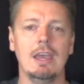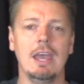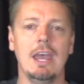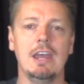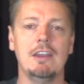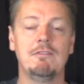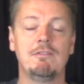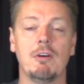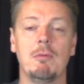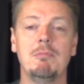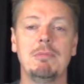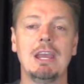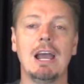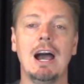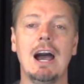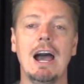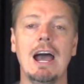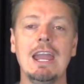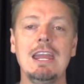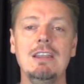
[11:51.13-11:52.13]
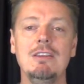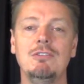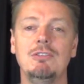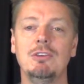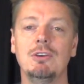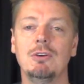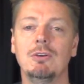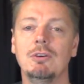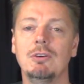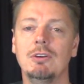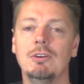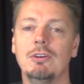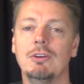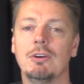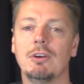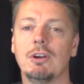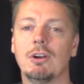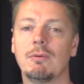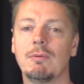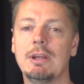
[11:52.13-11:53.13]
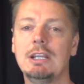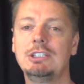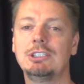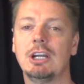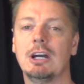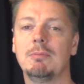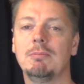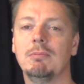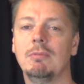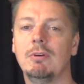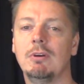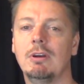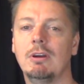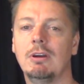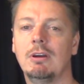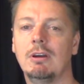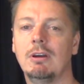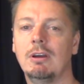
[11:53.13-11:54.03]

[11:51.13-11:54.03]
and from behind you, you're gonna reach up